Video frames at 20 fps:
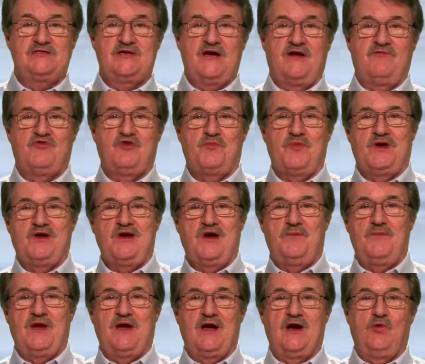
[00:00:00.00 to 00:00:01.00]
after
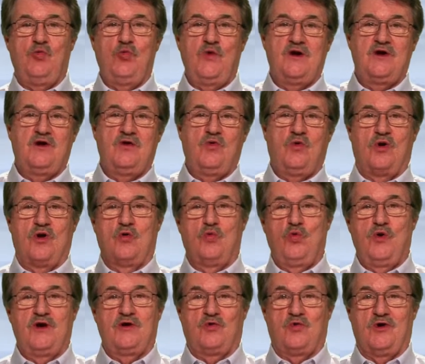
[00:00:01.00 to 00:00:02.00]
becoming a widow or
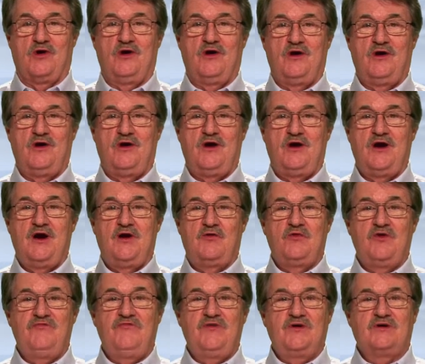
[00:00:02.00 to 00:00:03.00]
widower
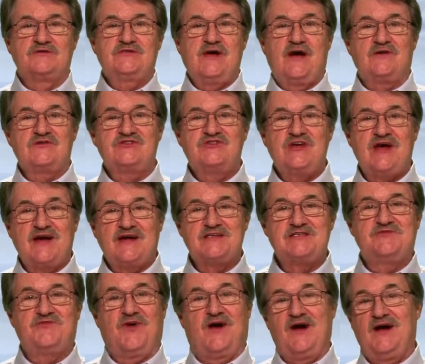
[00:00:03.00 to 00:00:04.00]
reveals how
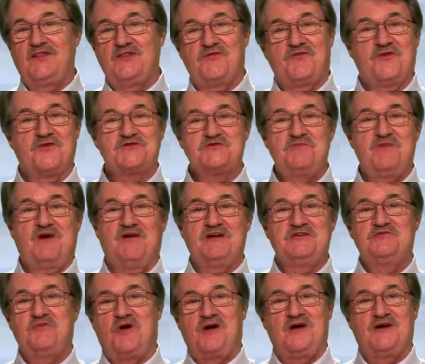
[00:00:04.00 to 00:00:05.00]
satisfying the first
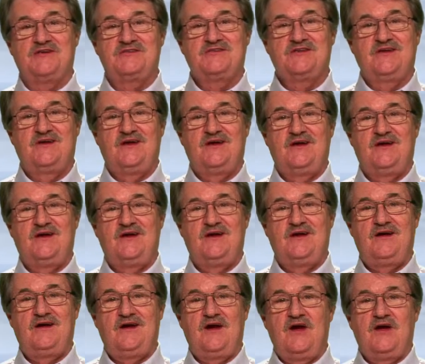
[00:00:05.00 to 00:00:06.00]
marriage was.
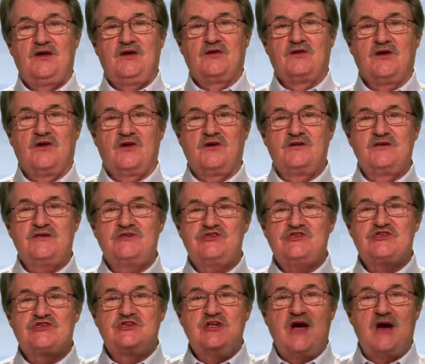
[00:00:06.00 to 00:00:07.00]
You learn to
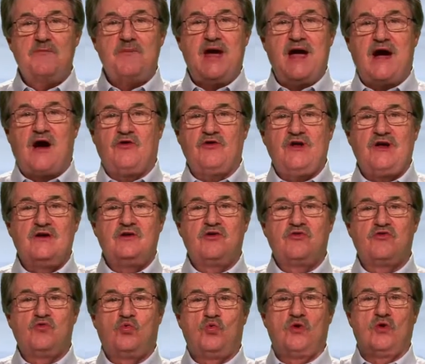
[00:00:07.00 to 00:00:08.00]
step out into
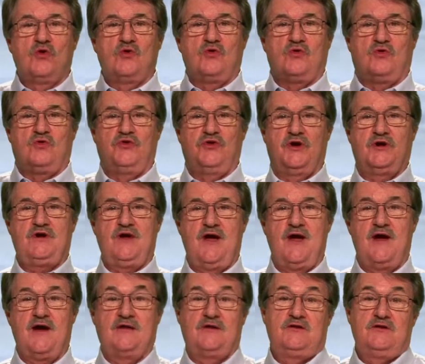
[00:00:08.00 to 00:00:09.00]
the world
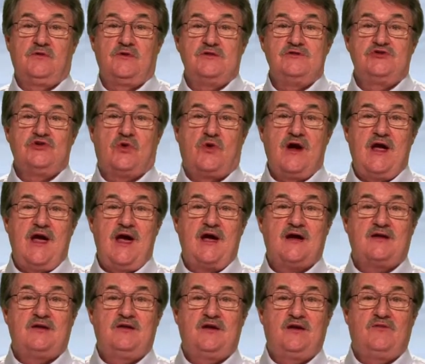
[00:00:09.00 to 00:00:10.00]
again, to enjoy
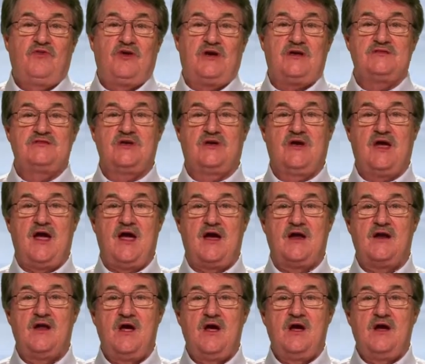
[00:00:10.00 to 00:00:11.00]
activities
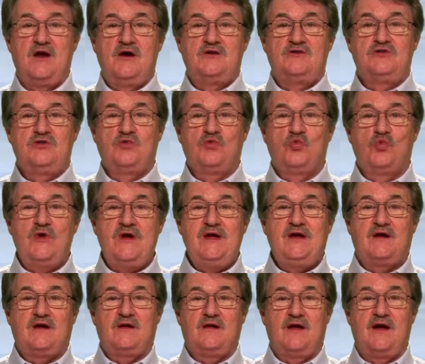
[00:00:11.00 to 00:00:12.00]
again, to
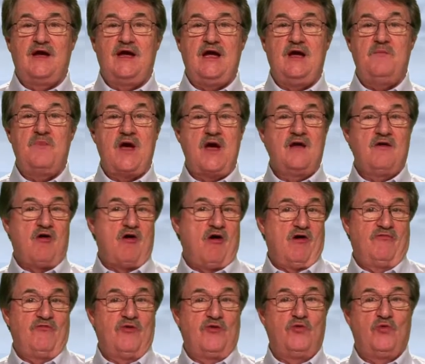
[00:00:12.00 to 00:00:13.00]
reclaim and
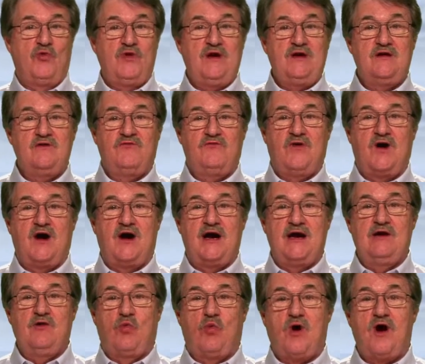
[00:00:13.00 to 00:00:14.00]
often
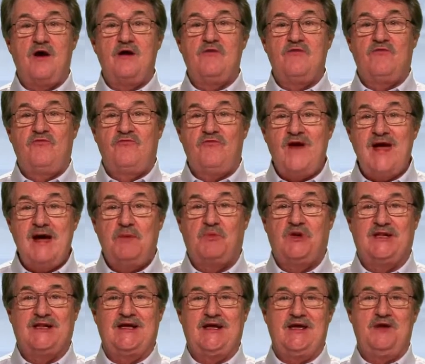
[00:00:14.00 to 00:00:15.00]
redefine what
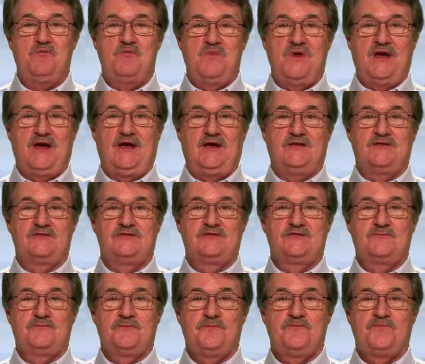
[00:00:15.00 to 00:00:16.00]
family means.
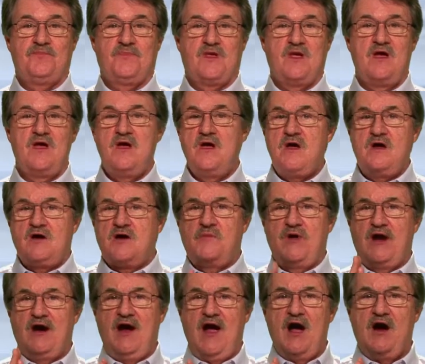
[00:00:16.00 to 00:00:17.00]
No
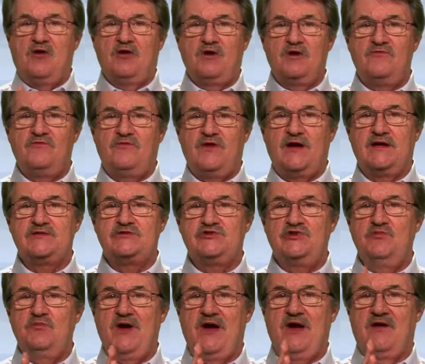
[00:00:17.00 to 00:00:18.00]
matter how convinced
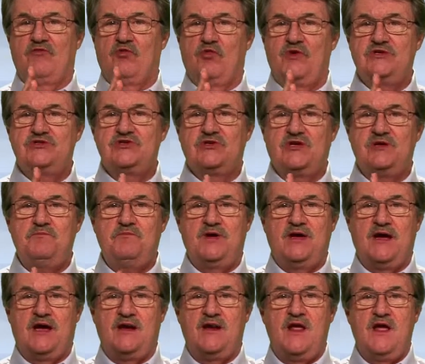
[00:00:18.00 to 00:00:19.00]
you may have originally
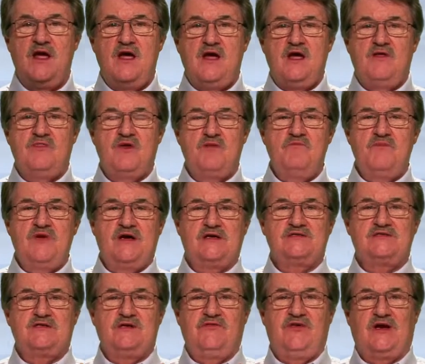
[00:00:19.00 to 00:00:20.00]
been in the
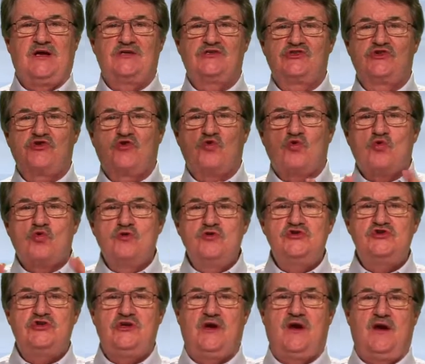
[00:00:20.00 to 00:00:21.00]
midst of
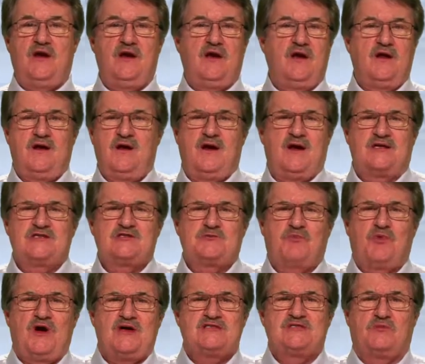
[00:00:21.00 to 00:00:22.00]
excruciating and
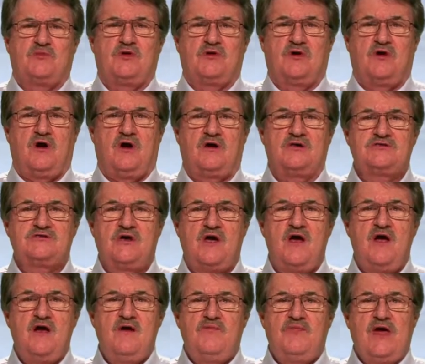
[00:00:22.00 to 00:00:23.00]
inexpressible loss
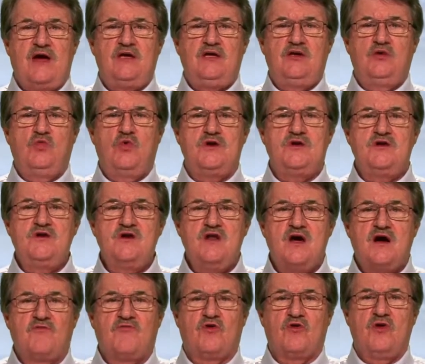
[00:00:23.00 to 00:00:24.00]
that you would
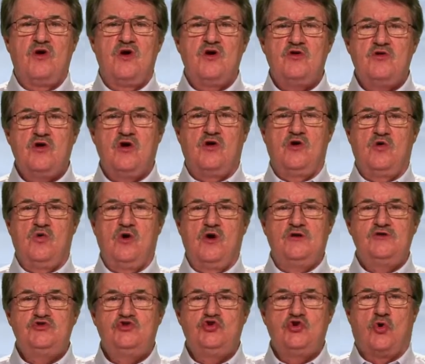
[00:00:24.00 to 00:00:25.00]
never know
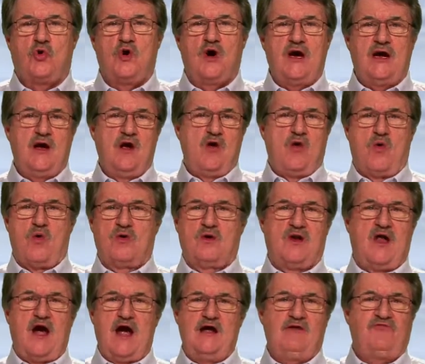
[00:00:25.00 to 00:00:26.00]
joy or
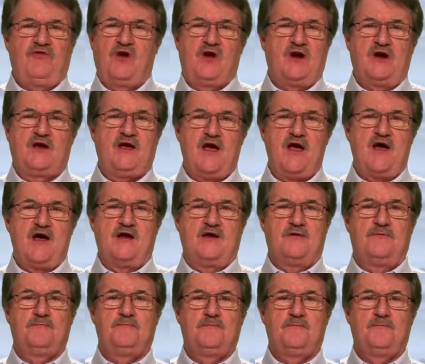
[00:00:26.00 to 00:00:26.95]
life again,